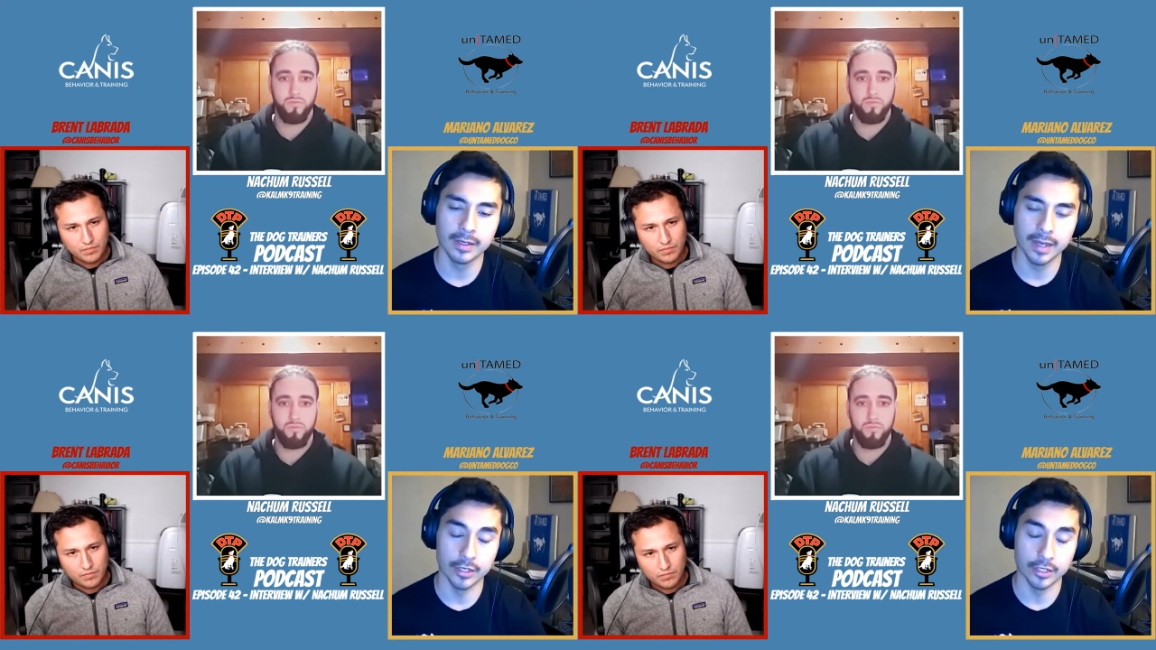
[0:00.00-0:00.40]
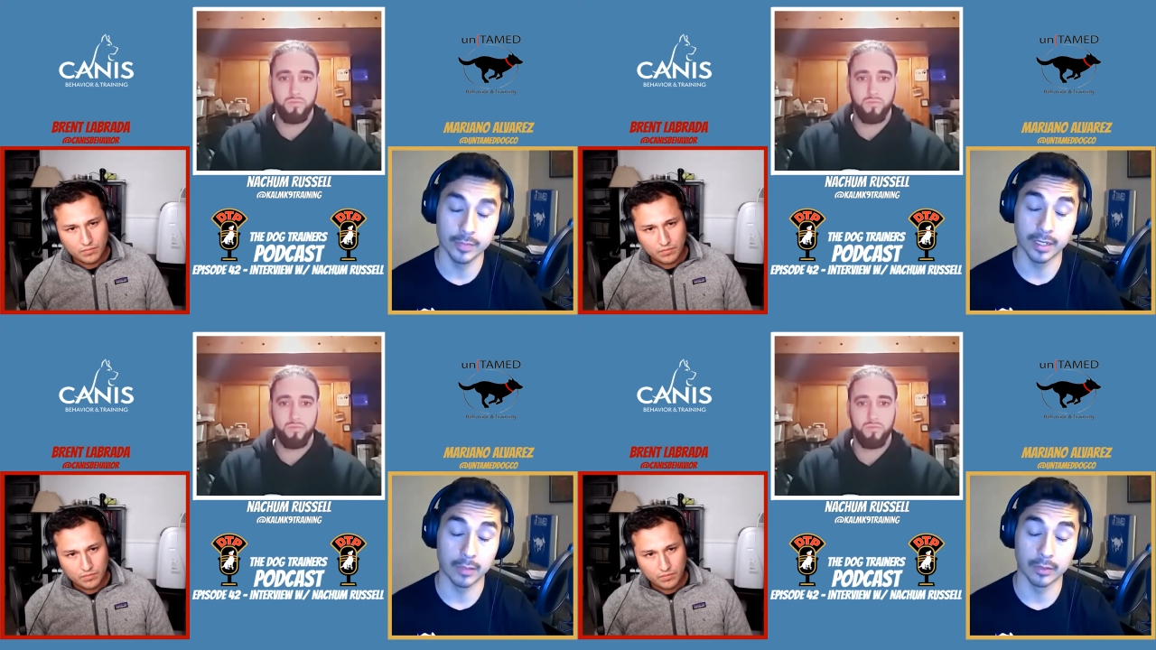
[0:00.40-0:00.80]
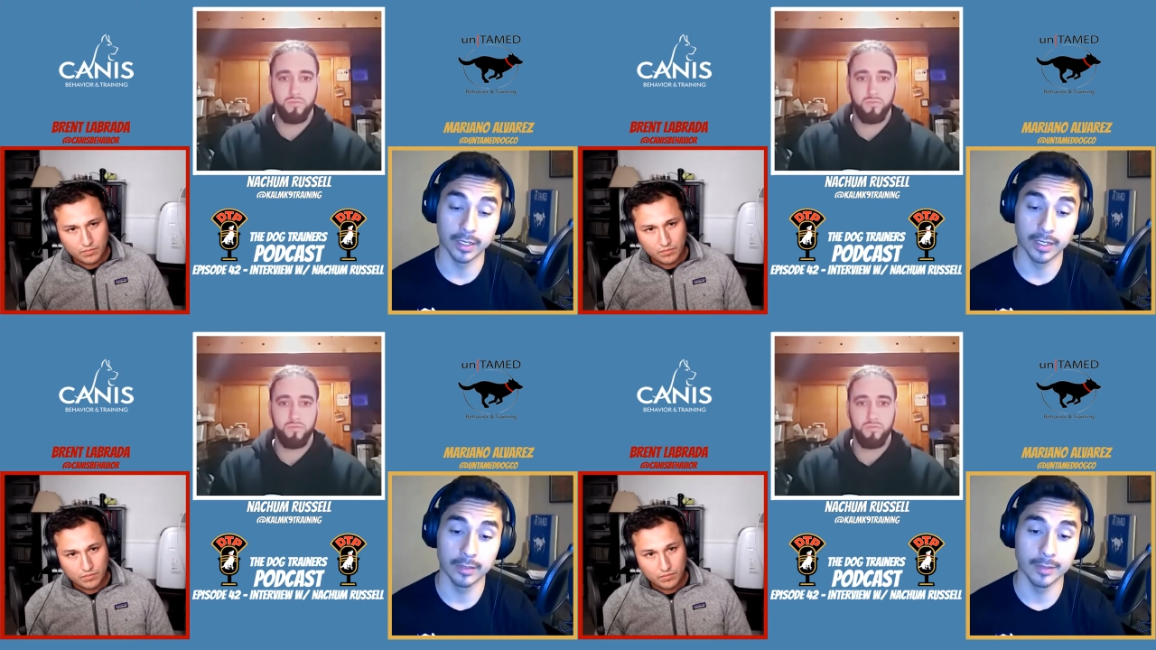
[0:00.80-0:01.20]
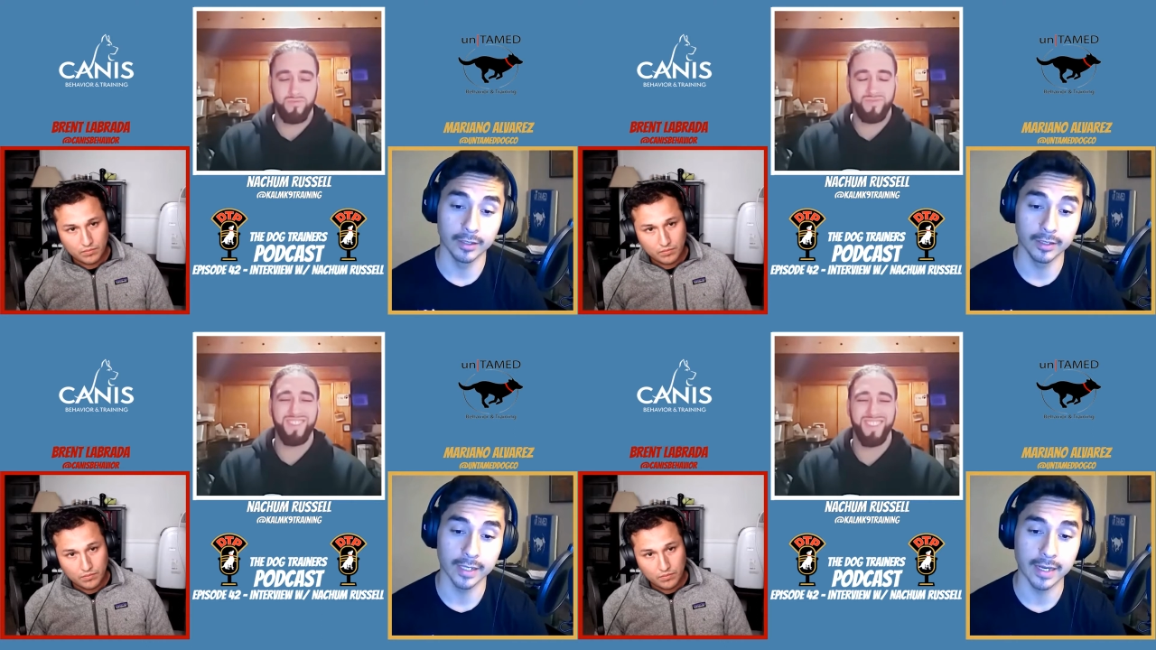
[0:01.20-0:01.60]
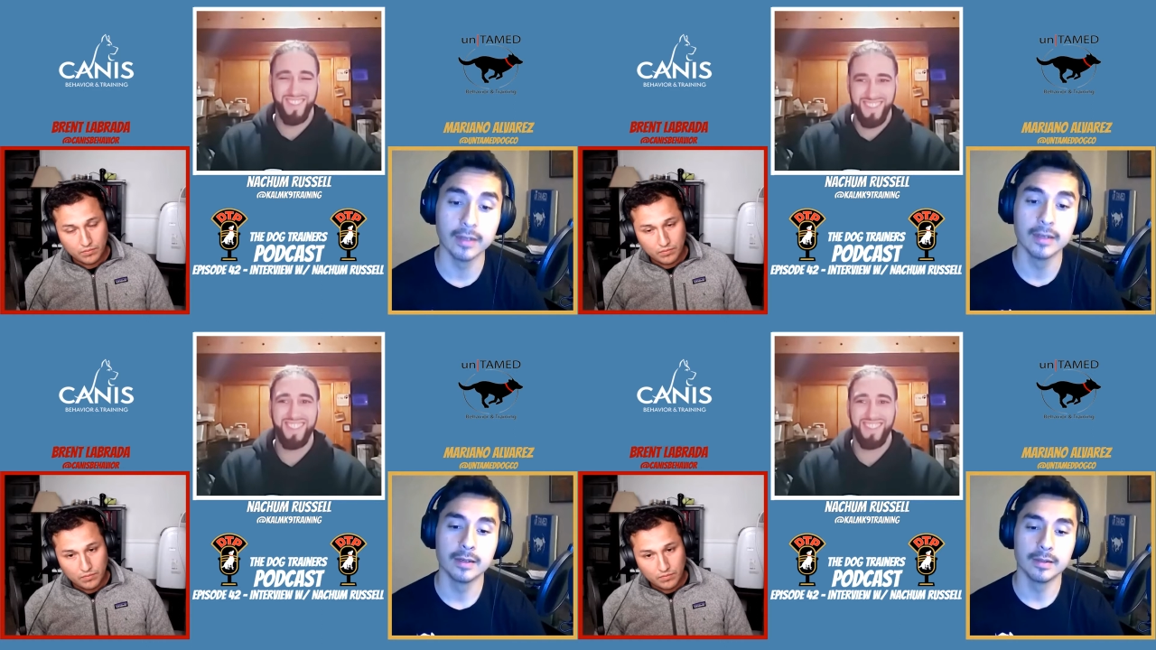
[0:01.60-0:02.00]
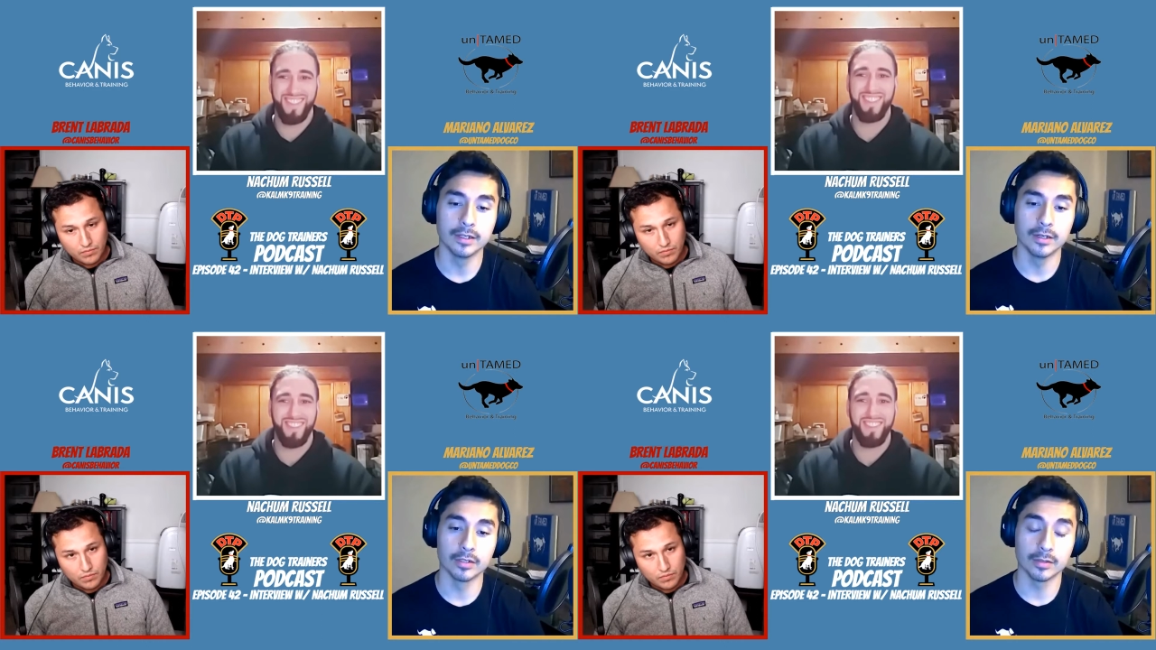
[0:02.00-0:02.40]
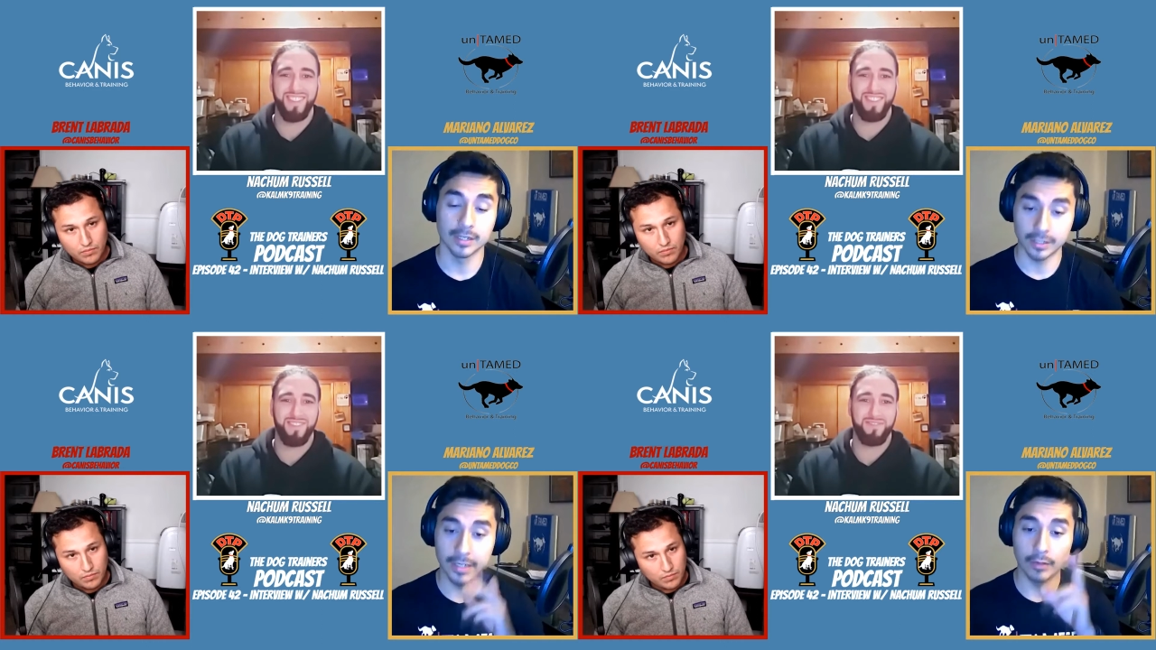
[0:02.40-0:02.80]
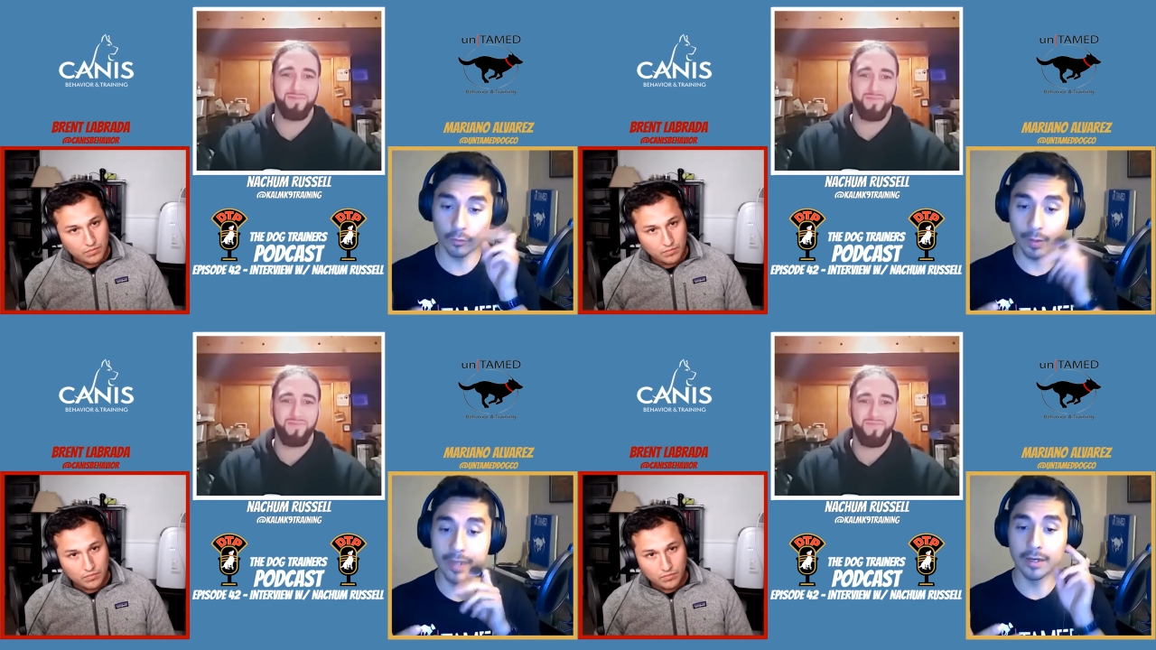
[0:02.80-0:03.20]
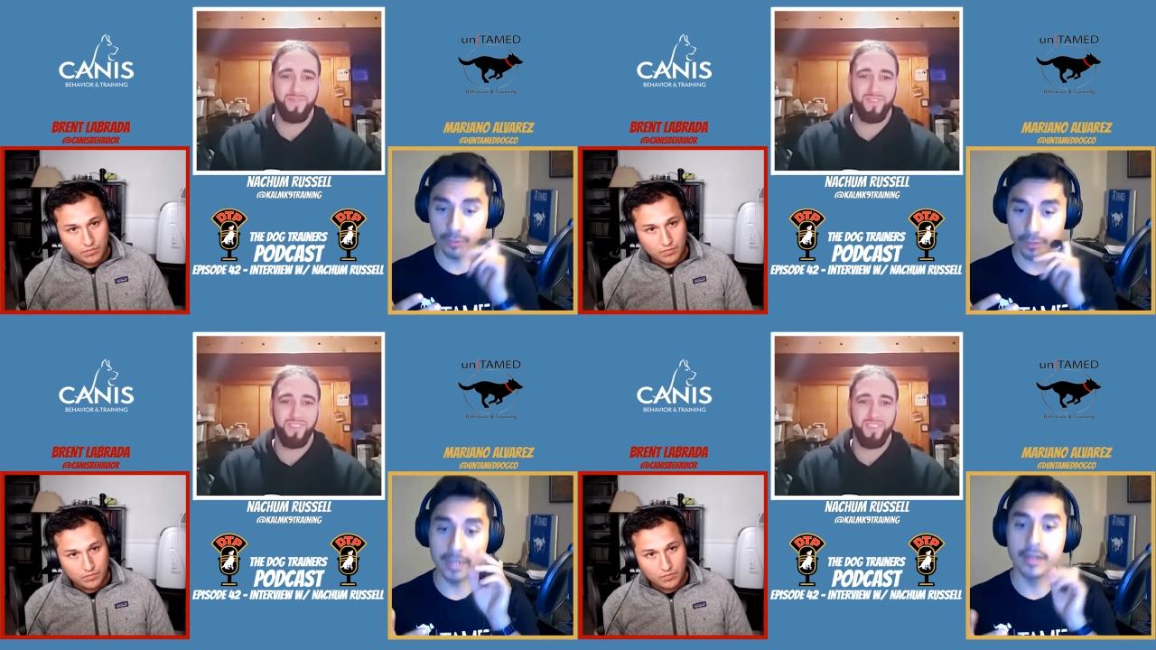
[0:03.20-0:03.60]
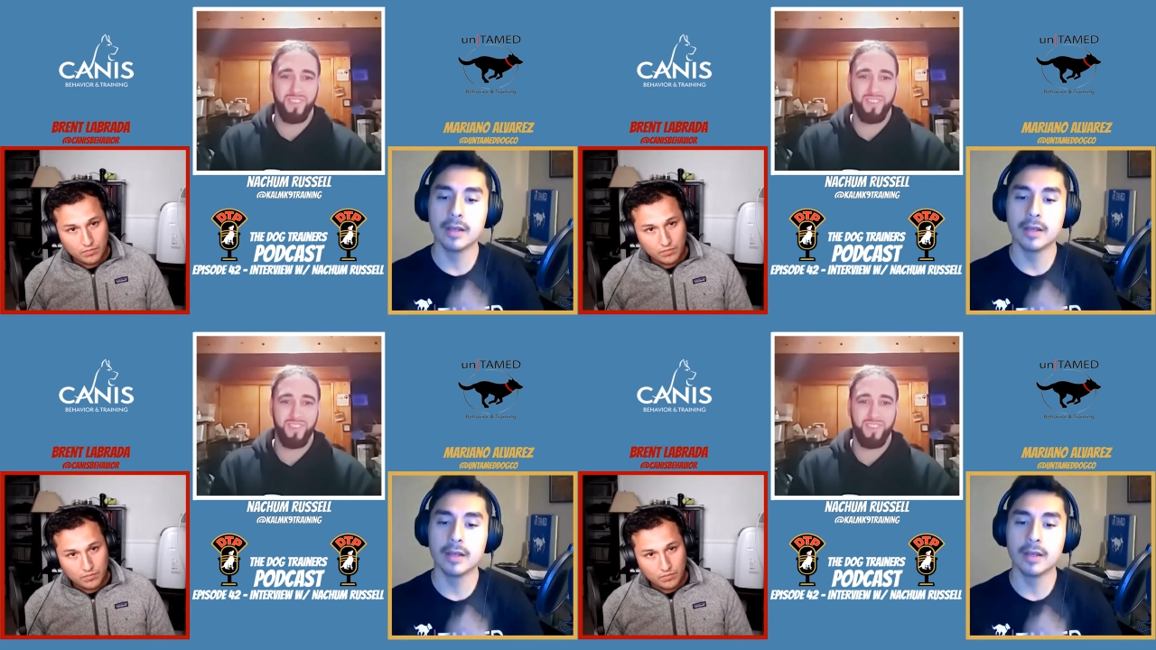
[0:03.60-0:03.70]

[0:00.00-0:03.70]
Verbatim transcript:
Speaker 1: and she'd be like, What the hell am I looking at? You know, just because they don't quite understand.